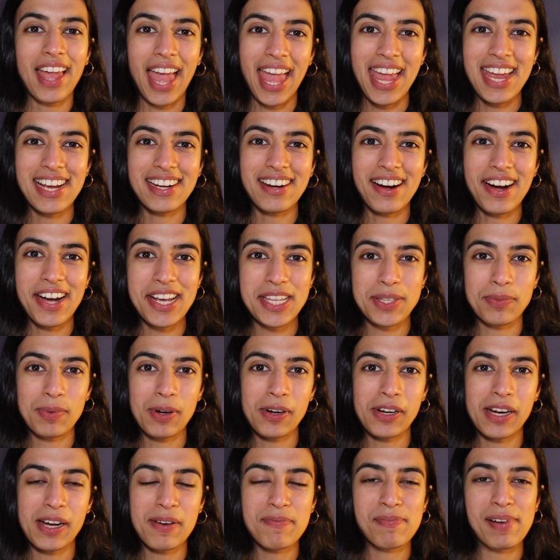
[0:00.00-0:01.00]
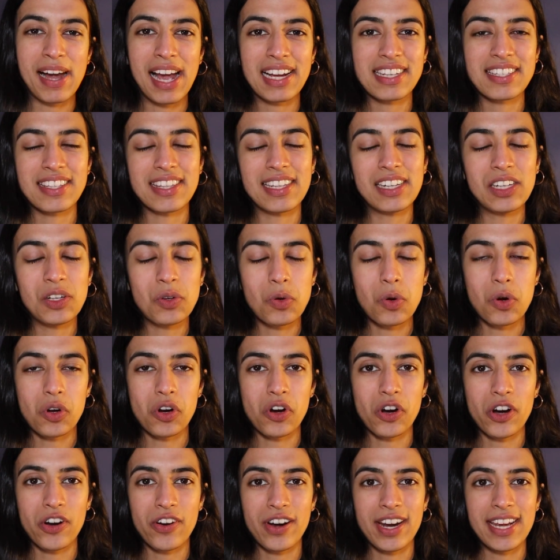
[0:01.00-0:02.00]
Hey guys, welcome back to the Law
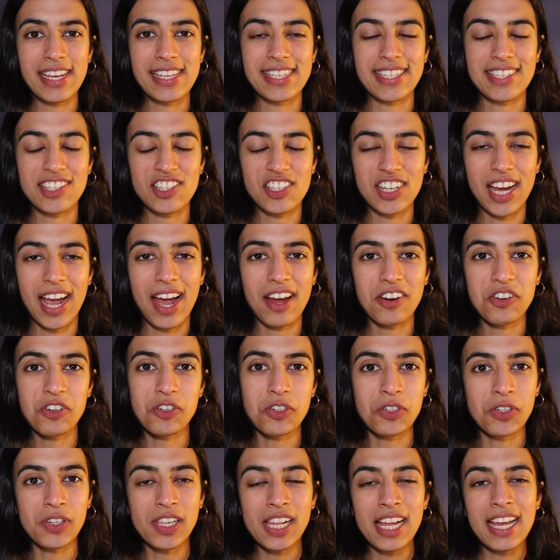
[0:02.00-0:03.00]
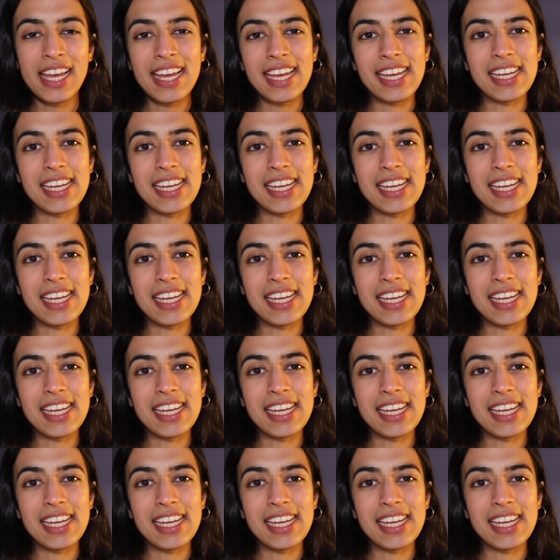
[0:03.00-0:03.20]
Careers channel.